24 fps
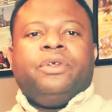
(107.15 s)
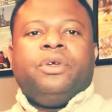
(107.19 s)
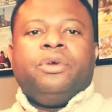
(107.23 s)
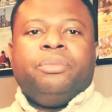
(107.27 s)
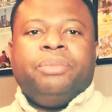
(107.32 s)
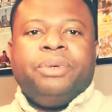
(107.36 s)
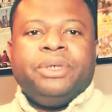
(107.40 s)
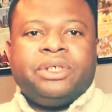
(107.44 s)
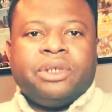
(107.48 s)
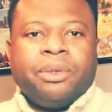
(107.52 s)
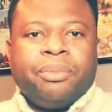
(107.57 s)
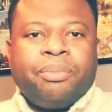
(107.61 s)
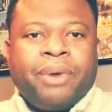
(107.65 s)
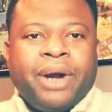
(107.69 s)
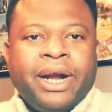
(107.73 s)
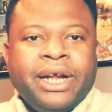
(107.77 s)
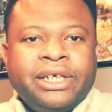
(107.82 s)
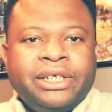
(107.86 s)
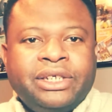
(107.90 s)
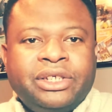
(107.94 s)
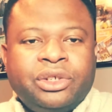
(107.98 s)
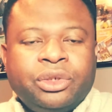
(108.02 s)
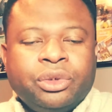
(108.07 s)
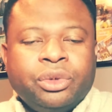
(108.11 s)
you'll be
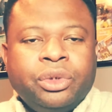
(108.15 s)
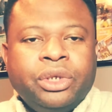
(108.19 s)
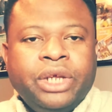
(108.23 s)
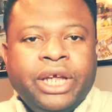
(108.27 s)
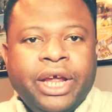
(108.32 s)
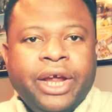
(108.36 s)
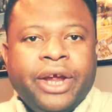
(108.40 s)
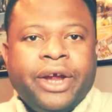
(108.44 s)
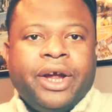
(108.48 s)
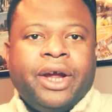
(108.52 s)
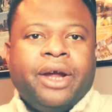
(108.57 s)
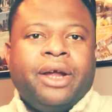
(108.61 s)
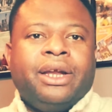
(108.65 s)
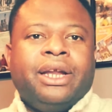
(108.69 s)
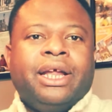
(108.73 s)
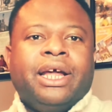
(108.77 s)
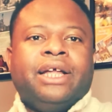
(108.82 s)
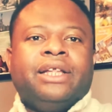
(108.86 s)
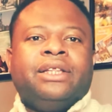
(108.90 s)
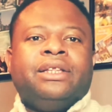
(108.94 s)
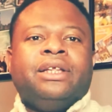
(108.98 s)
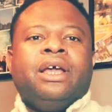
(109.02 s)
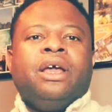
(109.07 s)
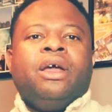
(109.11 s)
surprised to hear
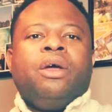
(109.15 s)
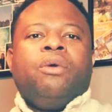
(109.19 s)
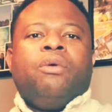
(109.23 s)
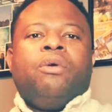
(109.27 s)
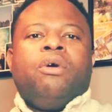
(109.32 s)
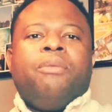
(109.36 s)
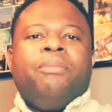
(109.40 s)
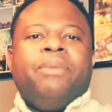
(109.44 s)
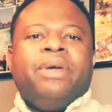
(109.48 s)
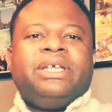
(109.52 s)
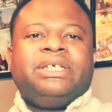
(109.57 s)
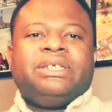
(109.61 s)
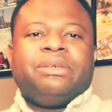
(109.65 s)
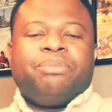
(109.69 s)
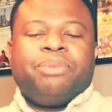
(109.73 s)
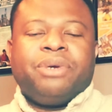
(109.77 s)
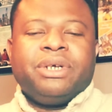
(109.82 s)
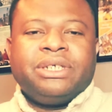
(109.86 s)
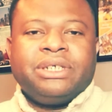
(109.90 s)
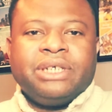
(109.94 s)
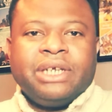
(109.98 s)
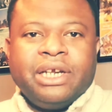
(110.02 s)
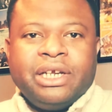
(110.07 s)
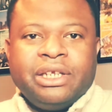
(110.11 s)
that what makes a
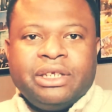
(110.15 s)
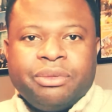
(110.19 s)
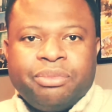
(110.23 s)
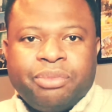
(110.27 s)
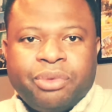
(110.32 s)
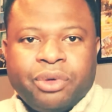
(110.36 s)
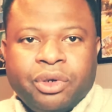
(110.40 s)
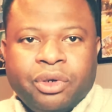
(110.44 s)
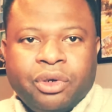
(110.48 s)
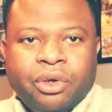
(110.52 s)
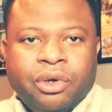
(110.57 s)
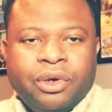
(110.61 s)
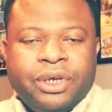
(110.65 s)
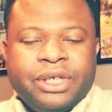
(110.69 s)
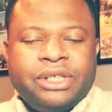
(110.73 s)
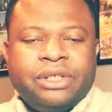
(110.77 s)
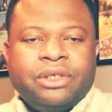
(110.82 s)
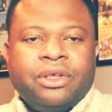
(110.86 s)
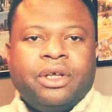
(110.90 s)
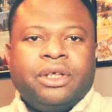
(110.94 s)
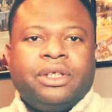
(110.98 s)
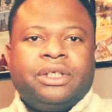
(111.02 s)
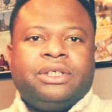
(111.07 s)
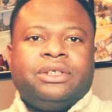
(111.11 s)
person an entrepreneur is
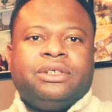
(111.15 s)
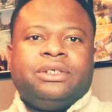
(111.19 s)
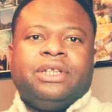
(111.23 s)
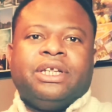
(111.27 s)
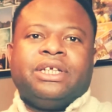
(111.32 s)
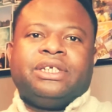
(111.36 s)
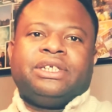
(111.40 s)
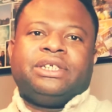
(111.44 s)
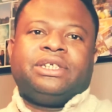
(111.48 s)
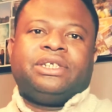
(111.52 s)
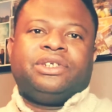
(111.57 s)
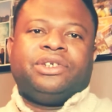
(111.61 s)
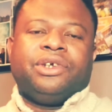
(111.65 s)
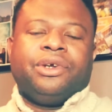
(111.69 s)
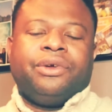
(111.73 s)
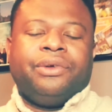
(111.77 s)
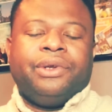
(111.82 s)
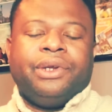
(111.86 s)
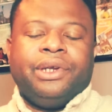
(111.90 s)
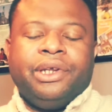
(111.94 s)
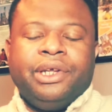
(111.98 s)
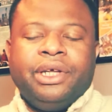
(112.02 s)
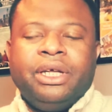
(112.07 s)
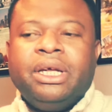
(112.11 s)
not
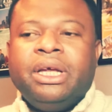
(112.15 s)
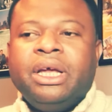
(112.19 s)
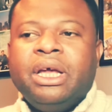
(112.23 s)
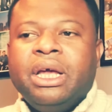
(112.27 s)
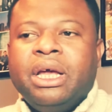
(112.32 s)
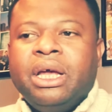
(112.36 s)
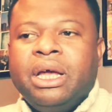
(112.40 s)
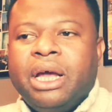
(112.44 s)
necessarily